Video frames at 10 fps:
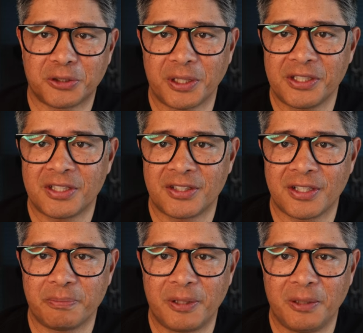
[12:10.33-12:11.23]
choice to
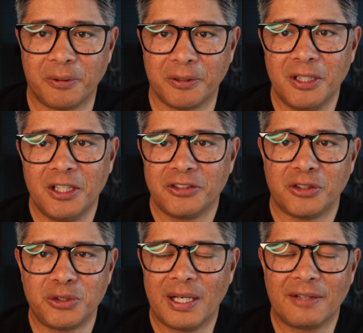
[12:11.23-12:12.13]
some people,
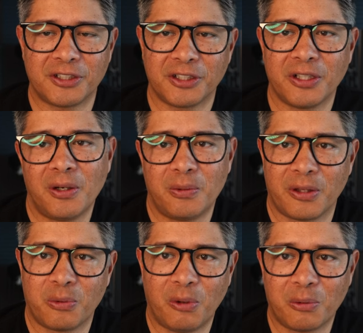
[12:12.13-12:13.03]
so you have to go
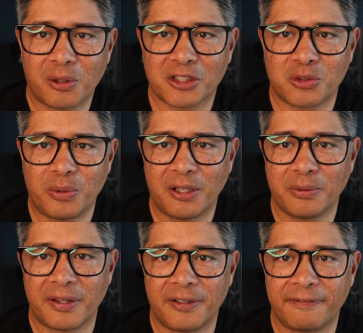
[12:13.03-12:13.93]
with what works well
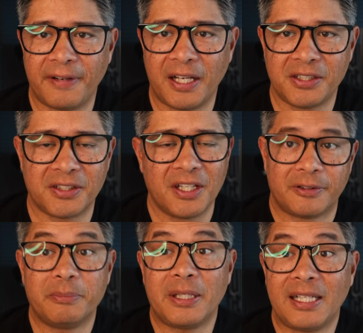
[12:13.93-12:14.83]
with your face.
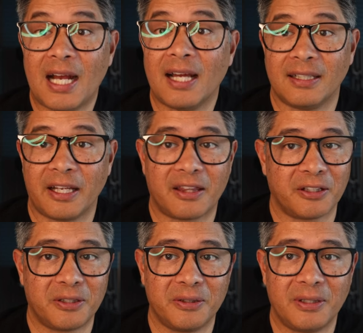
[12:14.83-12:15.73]
For me, I like the
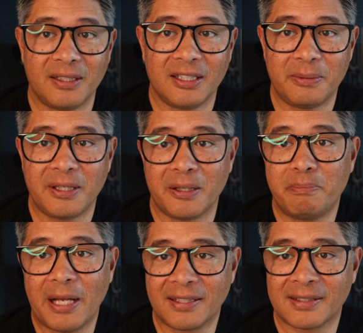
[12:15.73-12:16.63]
Koo Alibi the
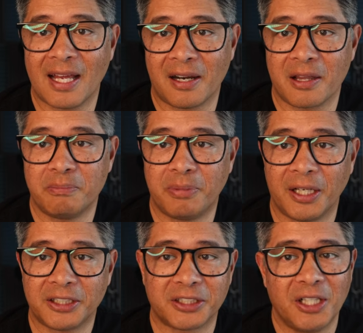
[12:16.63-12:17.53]
best out of the
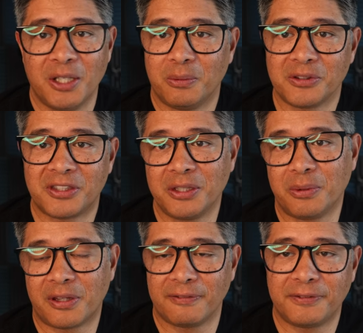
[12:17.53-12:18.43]
bunch. We'll see
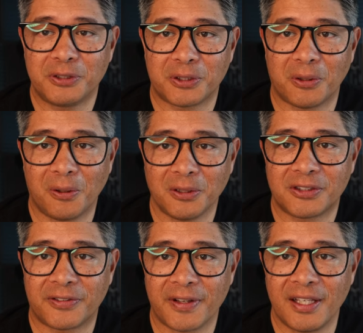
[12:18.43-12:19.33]
what the future
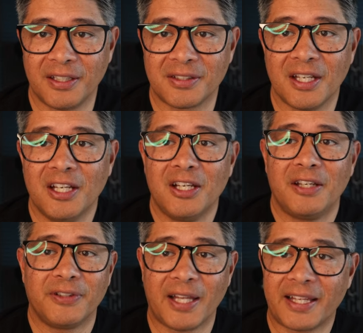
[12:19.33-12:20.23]
holds for these.
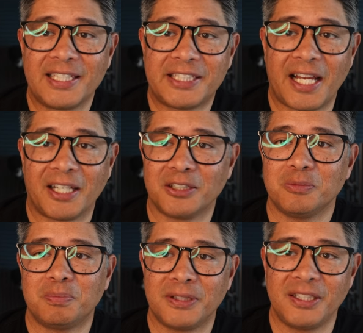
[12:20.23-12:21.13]
If you like the
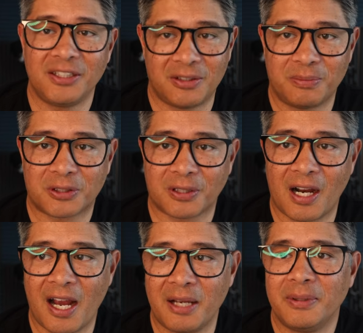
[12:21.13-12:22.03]
channel, please
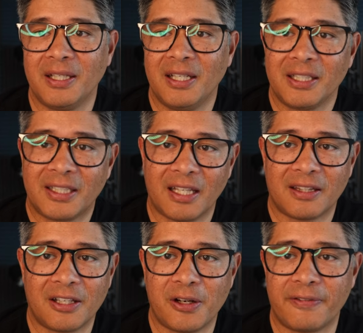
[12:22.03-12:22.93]
subscribe.
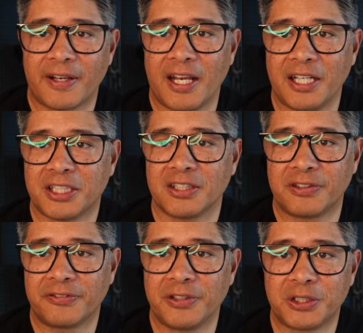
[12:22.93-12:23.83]
Get the notifications
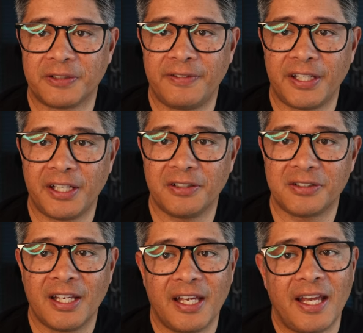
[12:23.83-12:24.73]
for future
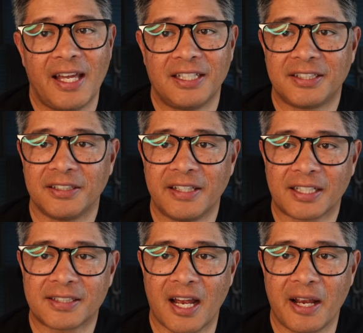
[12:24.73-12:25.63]
videos. And until
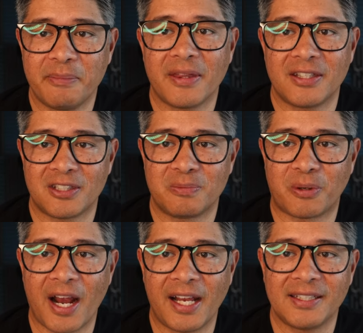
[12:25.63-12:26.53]
next time, this is
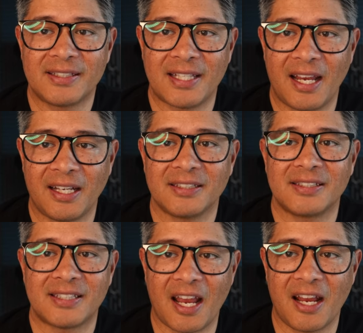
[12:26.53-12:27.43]
Brian saying
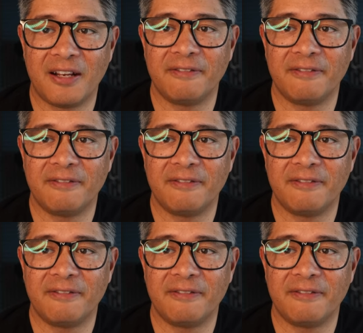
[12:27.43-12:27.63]
stay